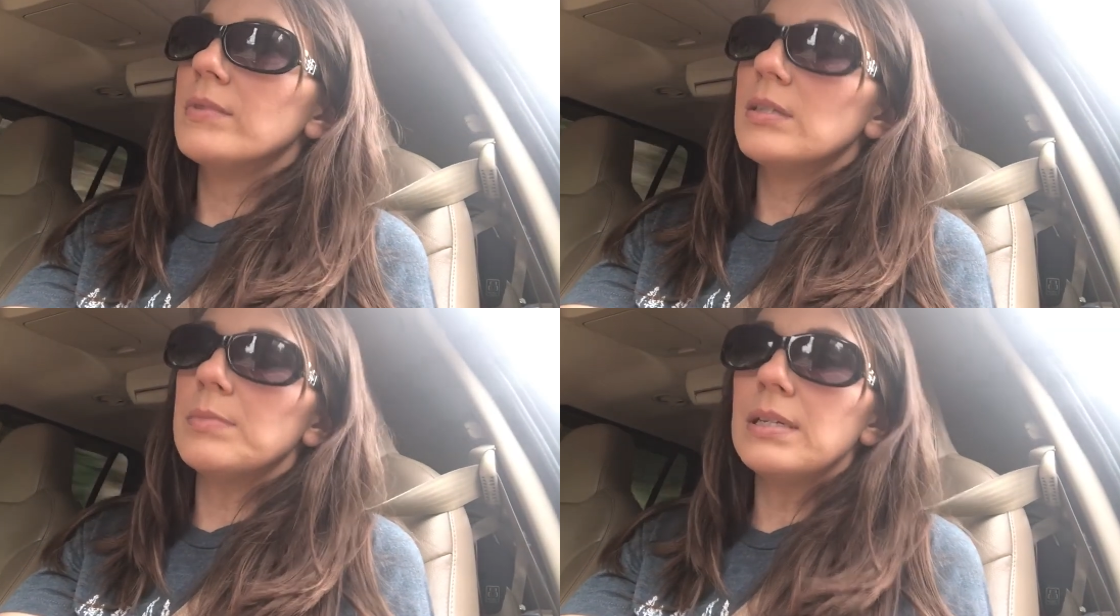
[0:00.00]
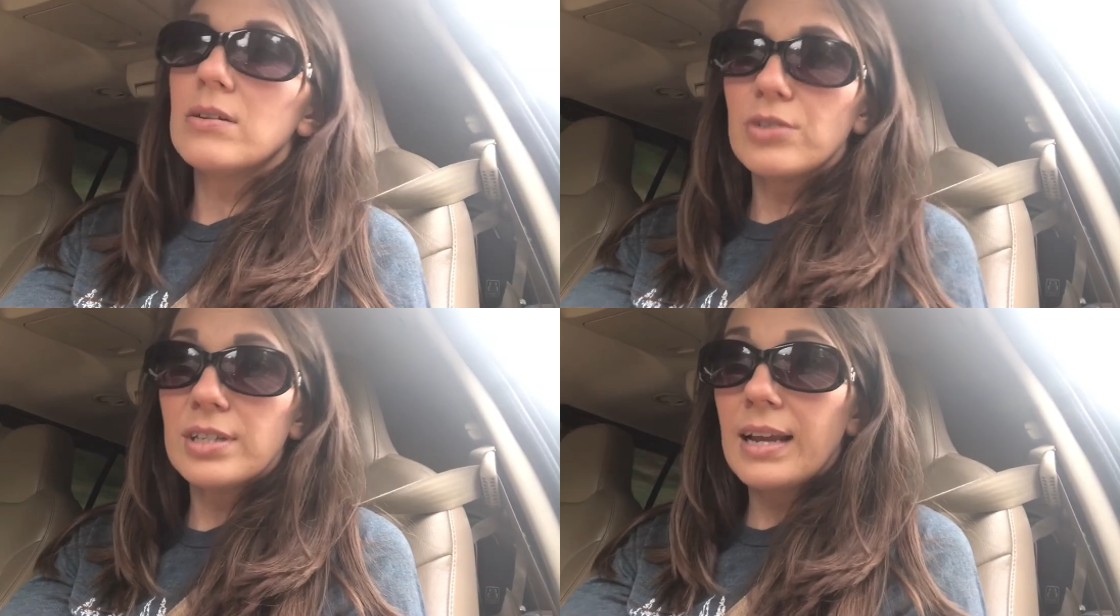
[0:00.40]
some
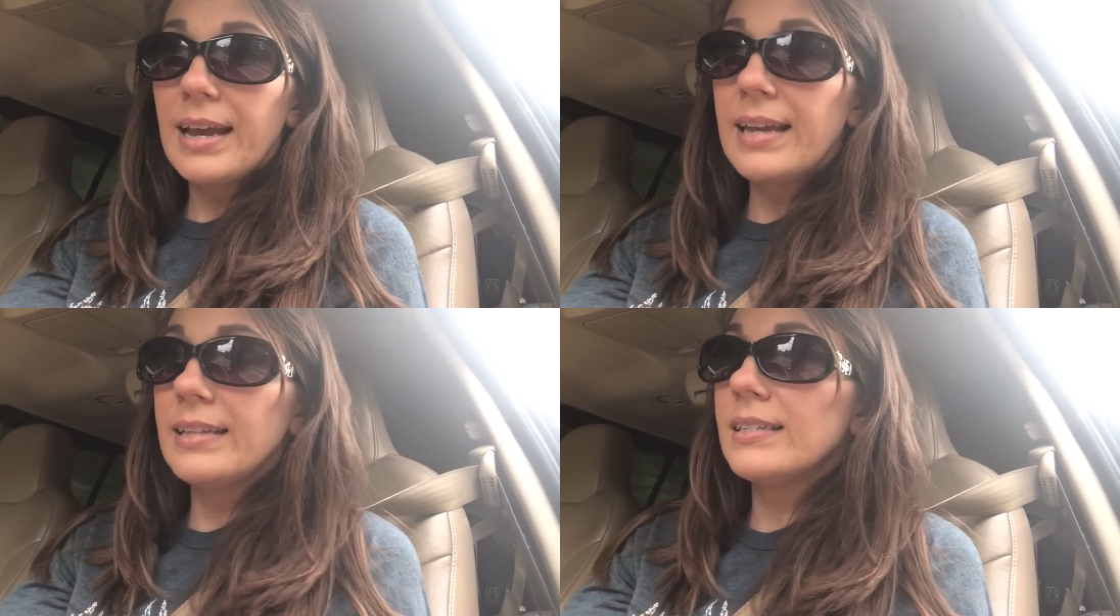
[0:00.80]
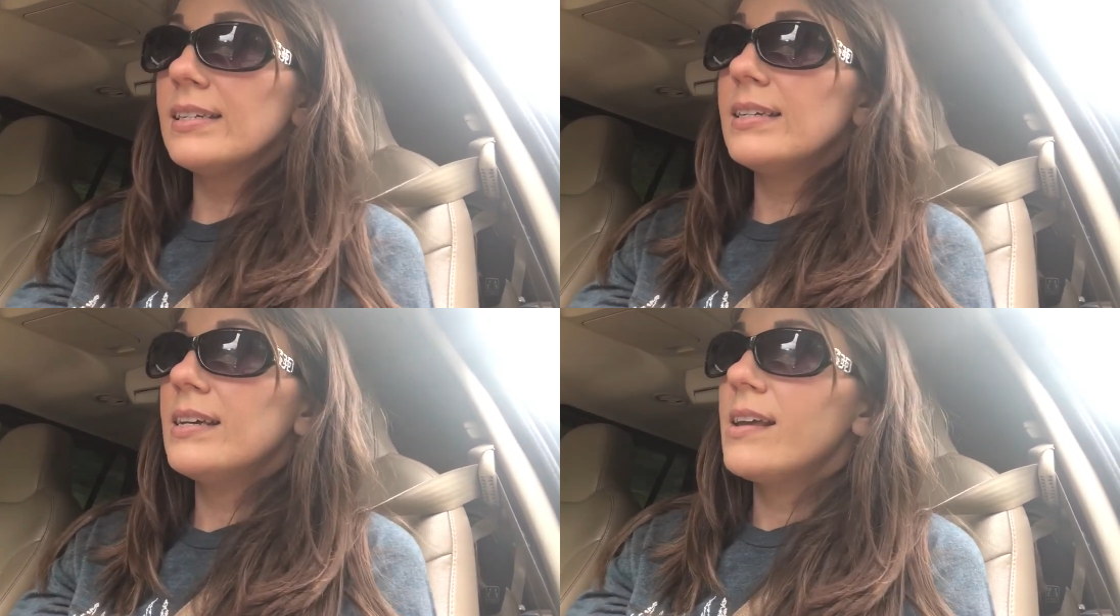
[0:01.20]
dinner tonight
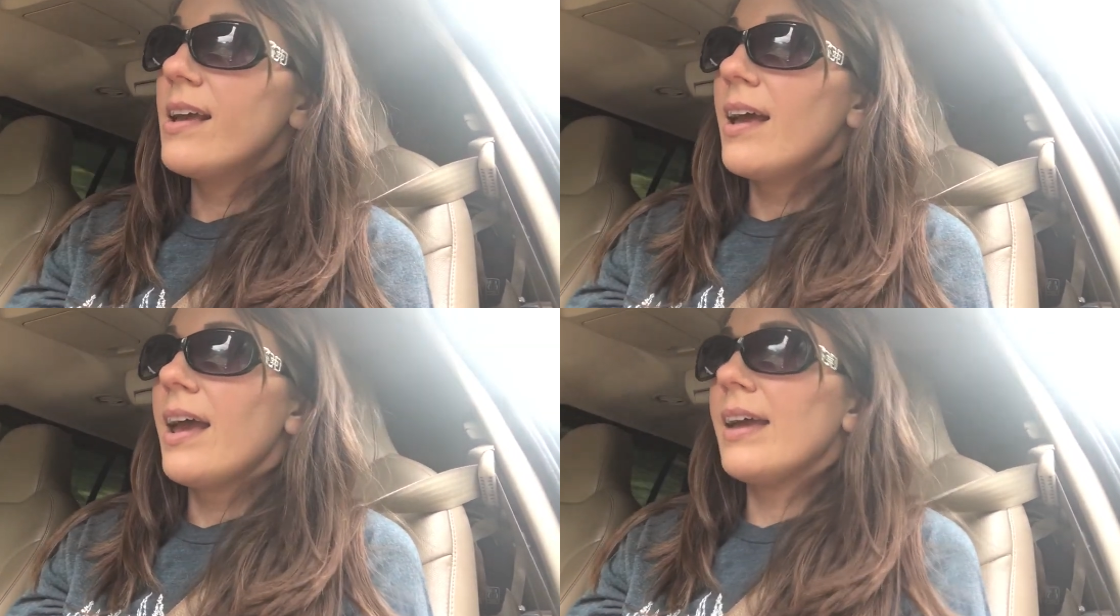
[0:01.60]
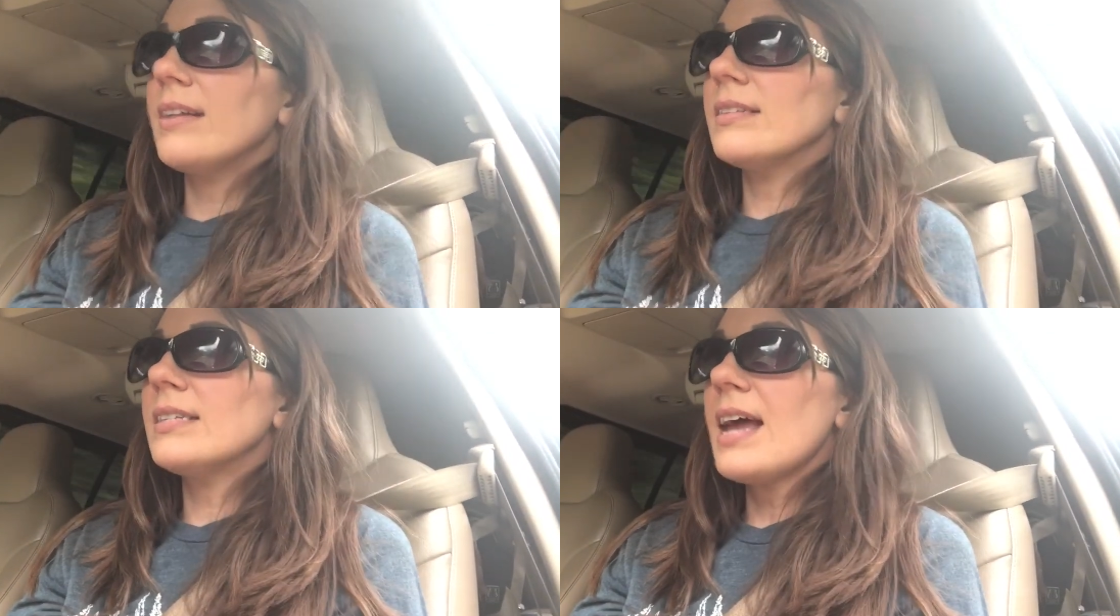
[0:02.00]

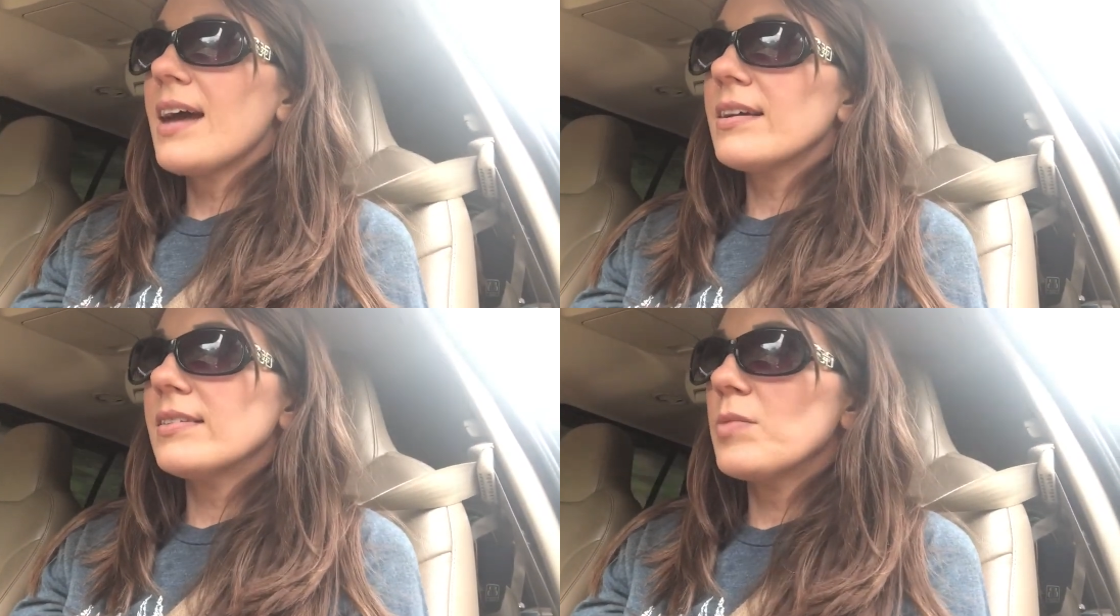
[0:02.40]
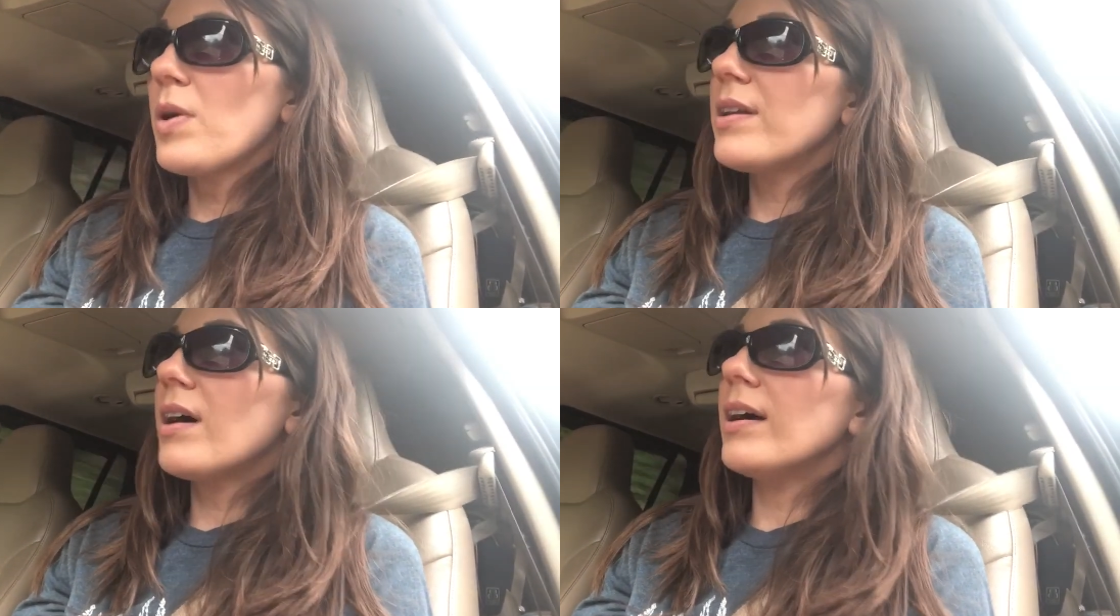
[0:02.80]
and snacks and
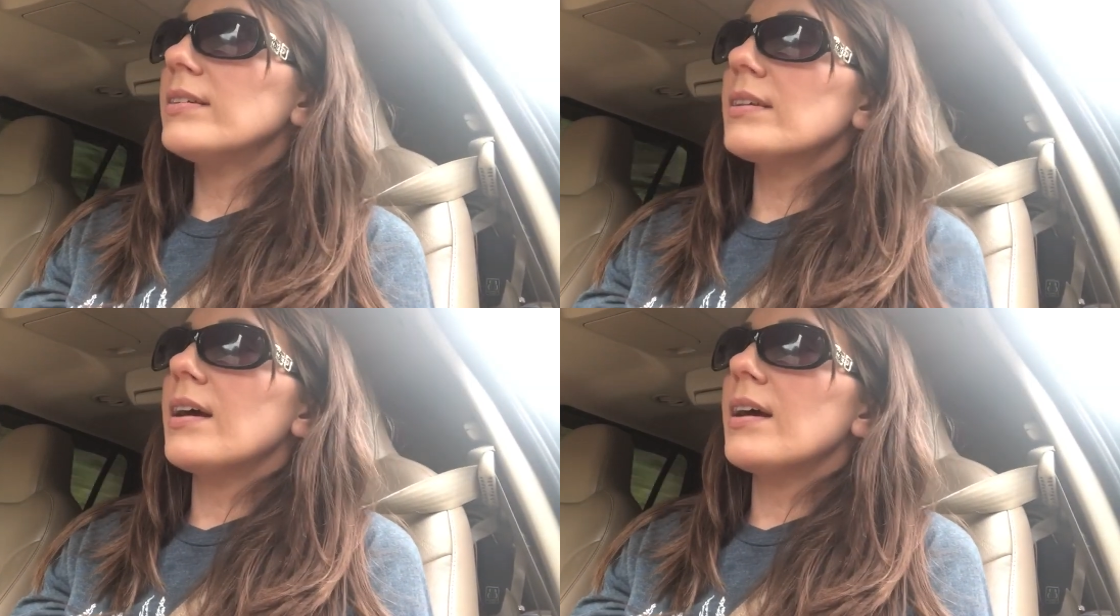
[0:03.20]
whatnot.